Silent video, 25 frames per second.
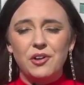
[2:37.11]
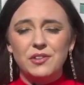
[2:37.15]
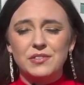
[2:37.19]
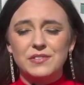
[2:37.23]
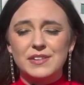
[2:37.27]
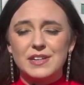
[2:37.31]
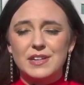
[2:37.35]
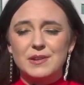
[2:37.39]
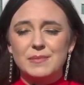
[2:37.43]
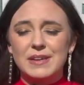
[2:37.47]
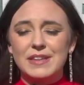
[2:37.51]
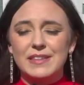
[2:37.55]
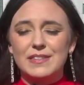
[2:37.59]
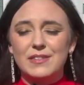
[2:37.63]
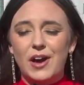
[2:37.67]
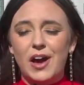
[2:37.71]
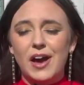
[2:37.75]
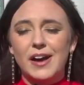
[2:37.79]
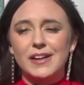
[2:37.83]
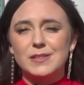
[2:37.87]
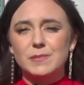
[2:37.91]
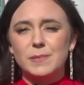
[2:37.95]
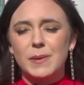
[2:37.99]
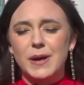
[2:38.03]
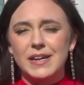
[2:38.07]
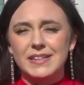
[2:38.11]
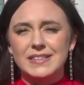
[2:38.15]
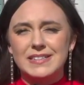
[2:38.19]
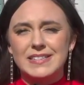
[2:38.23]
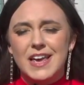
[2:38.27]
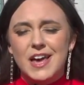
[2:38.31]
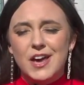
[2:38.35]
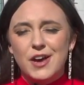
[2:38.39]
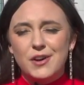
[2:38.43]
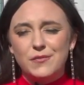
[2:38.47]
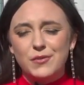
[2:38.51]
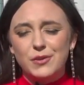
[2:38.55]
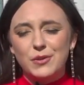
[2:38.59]
It's going to be the hotspots
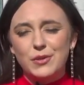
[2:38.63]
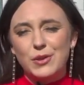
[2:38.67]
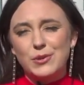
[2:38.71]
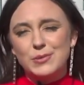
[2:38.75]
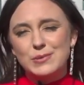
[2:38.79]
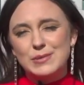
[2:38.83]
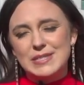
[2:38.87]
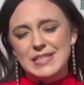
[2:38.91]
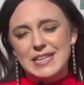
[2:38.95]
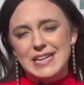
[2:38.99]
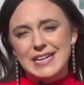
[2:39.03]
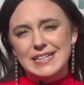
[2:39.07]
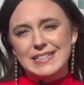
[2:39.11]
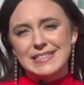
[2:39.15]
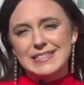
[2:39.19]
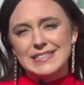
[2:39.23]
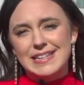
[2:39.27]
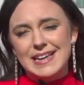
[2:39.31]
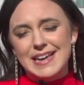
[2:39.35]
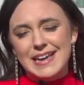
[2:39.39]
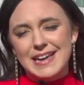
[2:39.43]
for those things